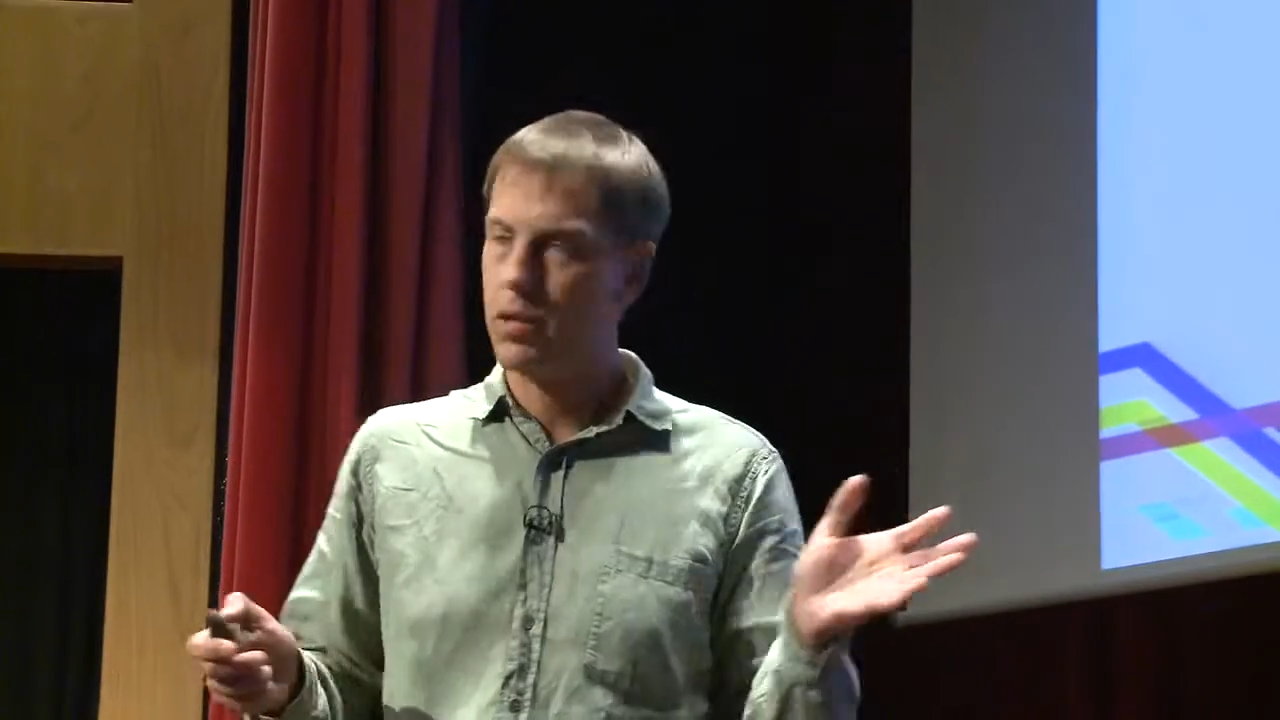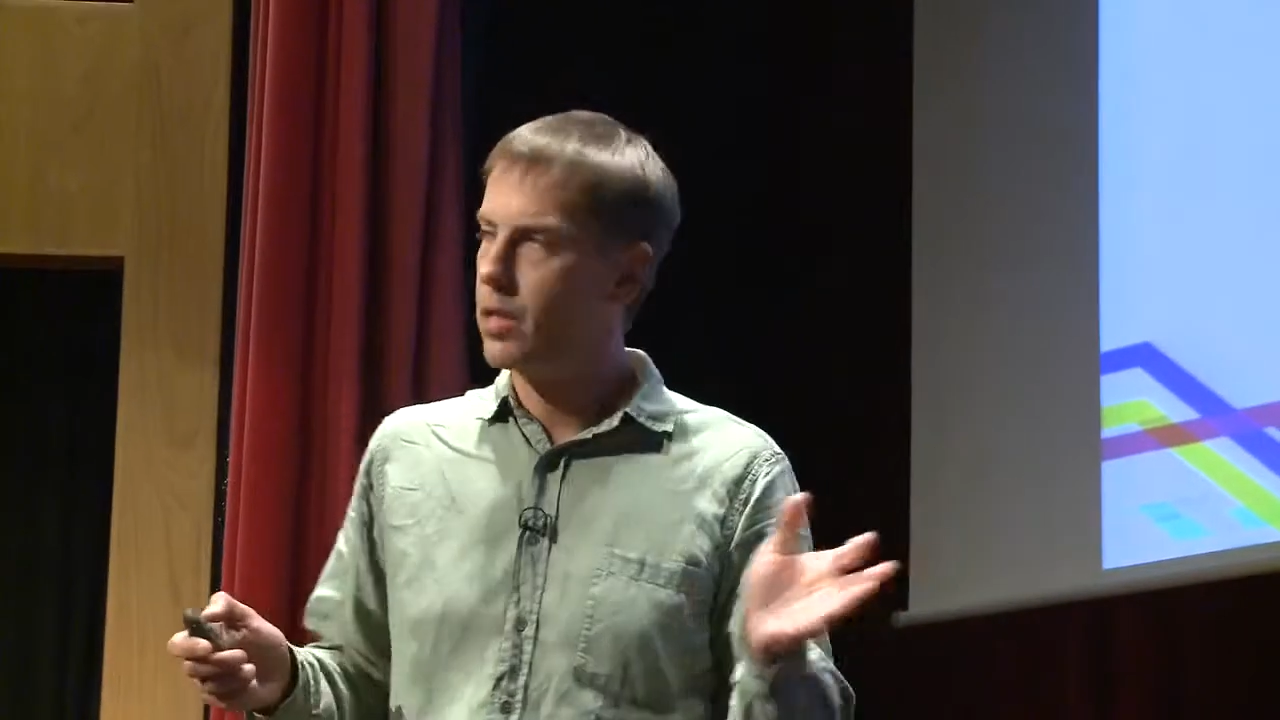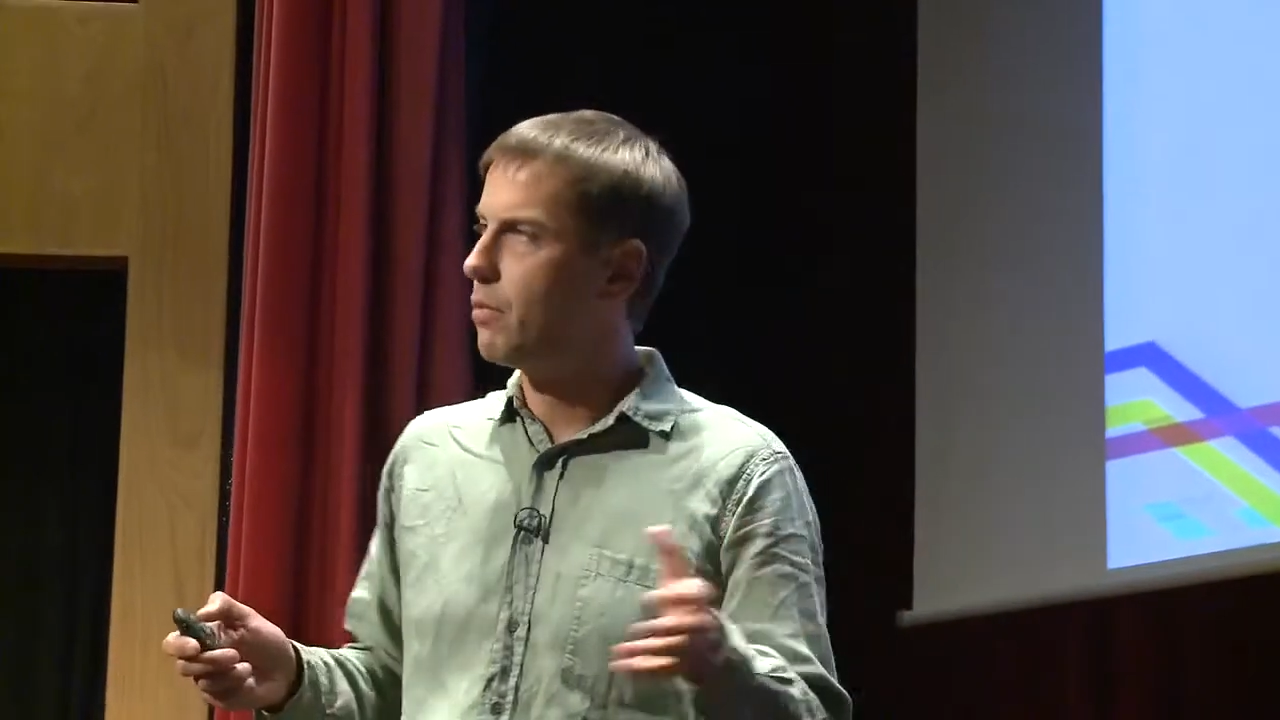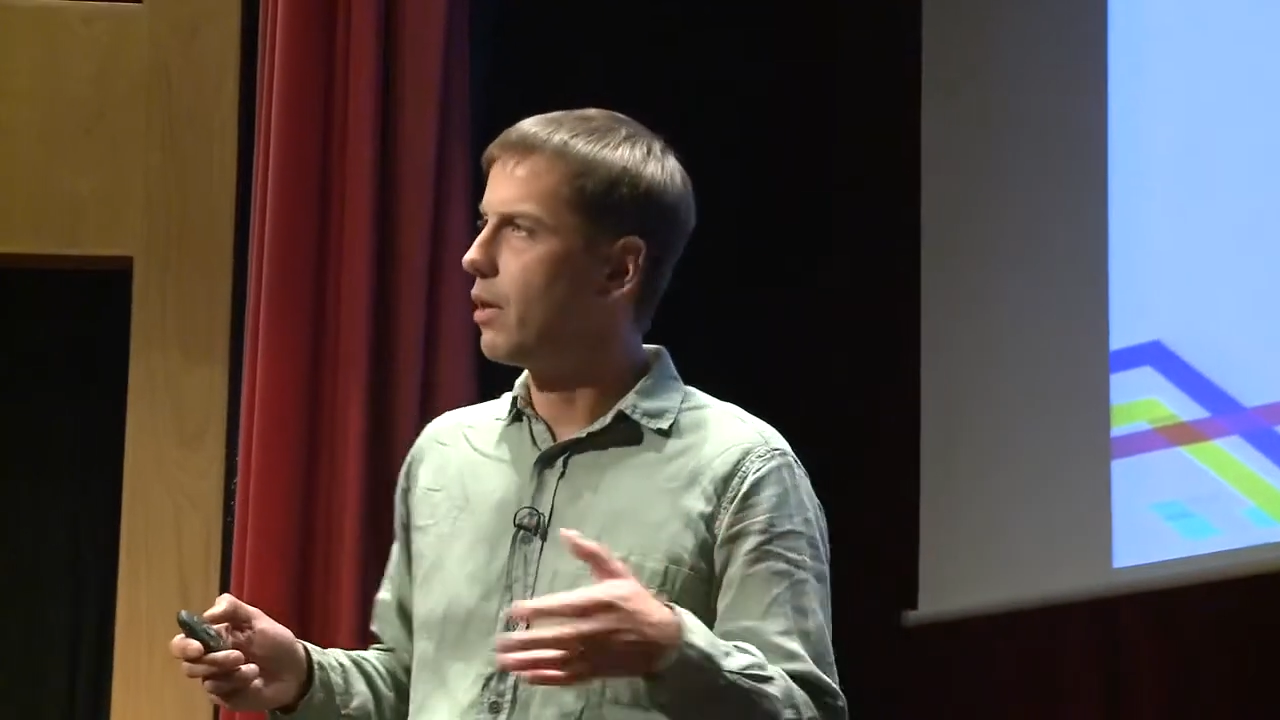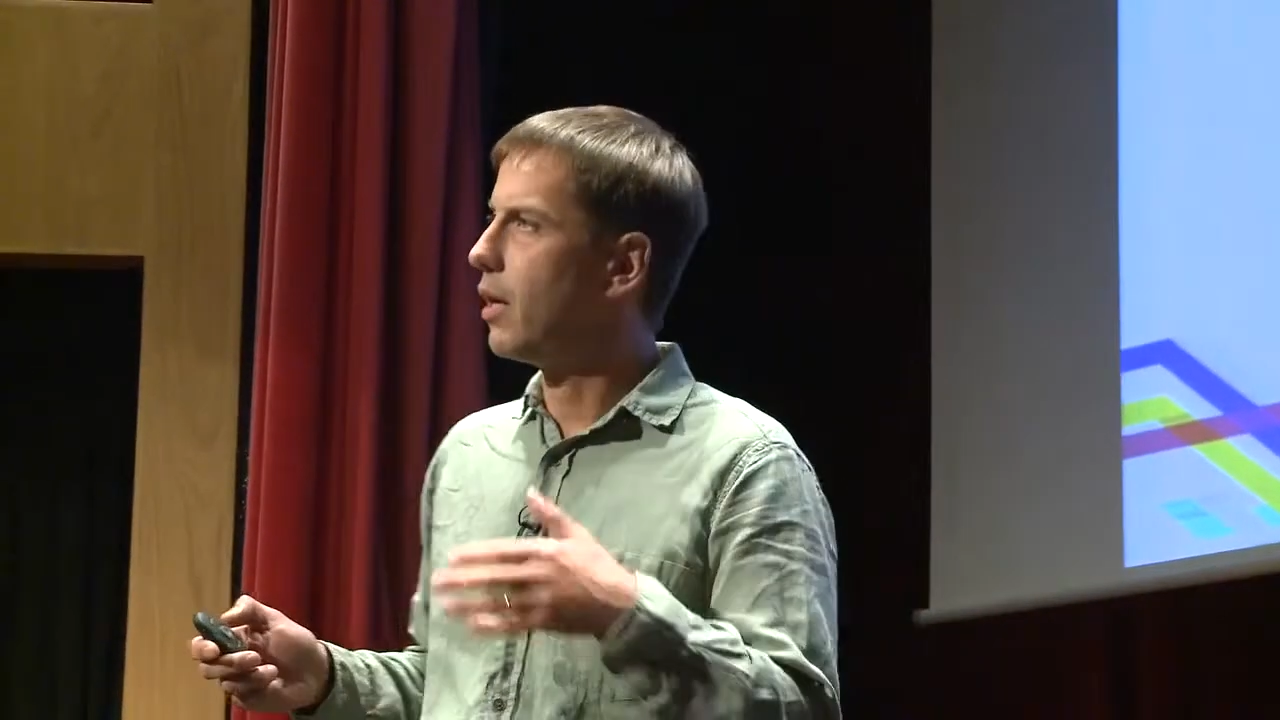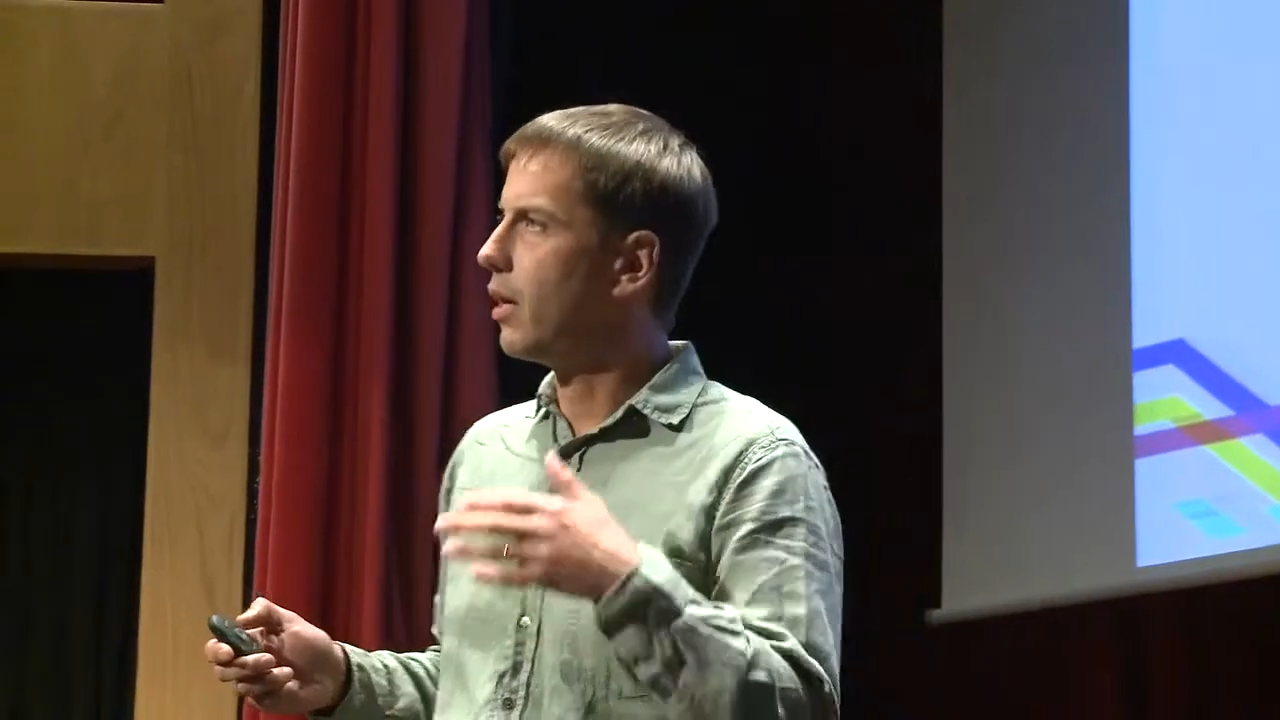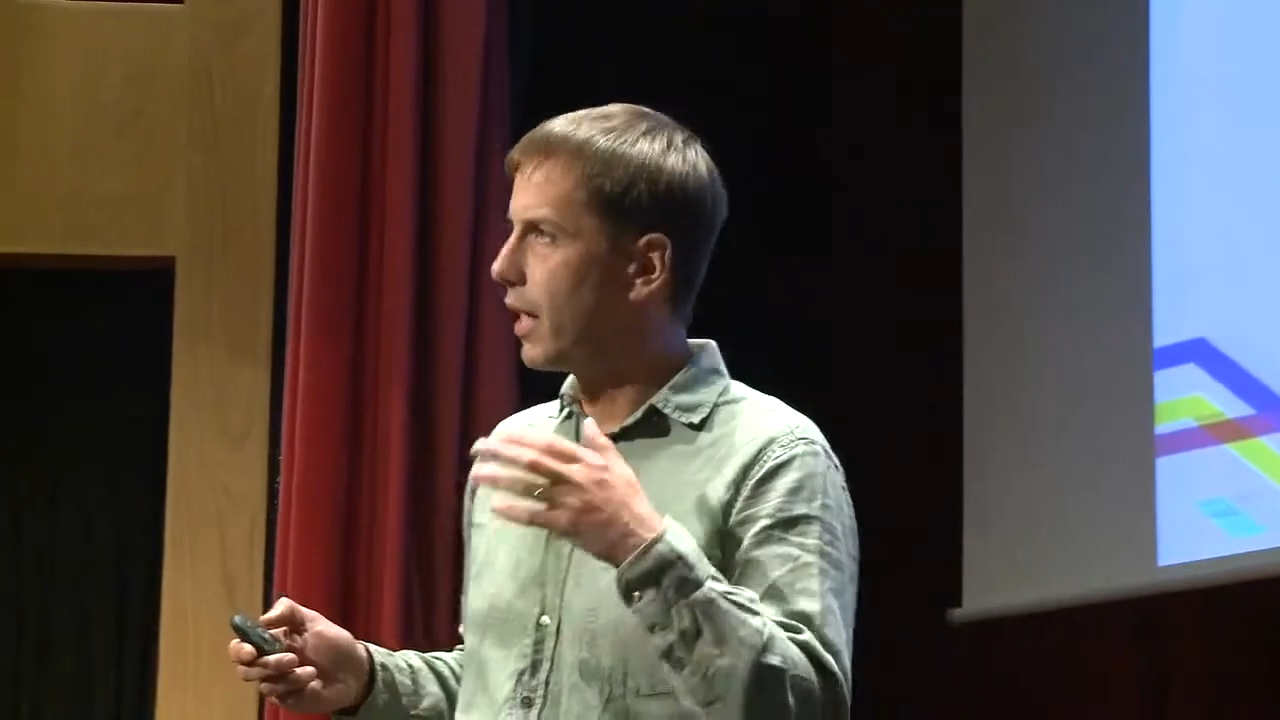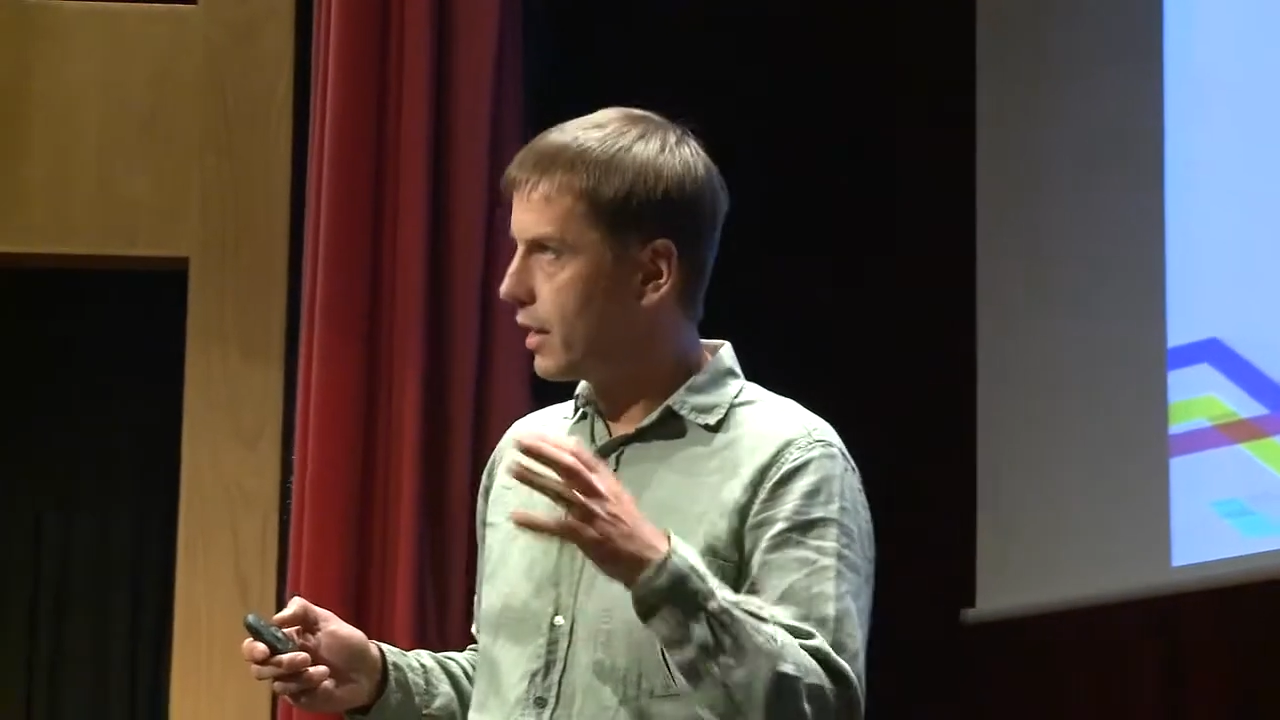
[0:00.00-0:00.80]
to you our